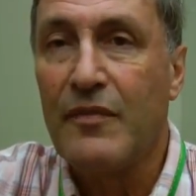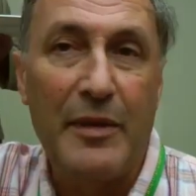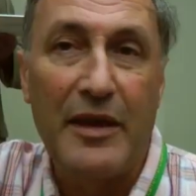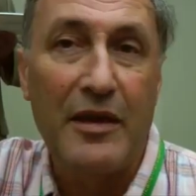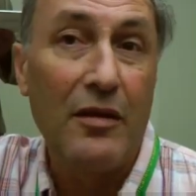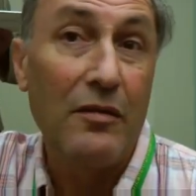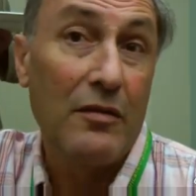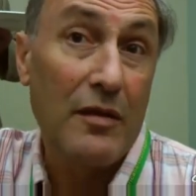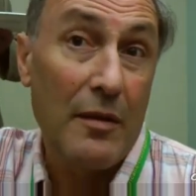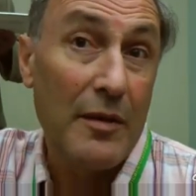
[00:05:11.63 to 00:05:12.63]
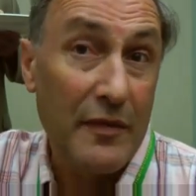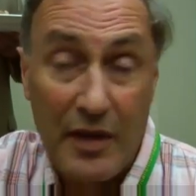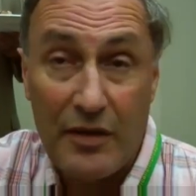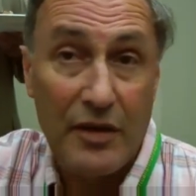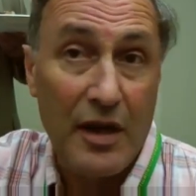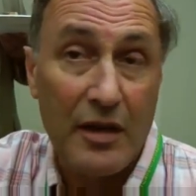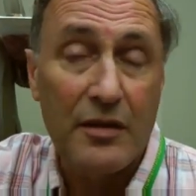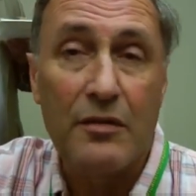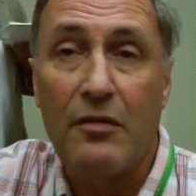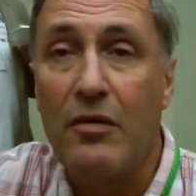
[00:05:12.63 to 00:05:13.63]
Be killed, hit your head
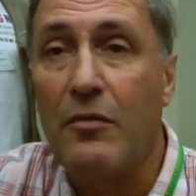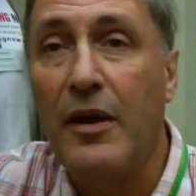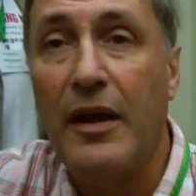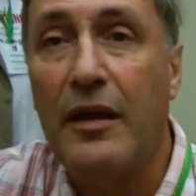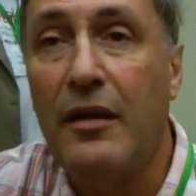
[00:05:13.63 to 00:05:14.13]
the wrong way.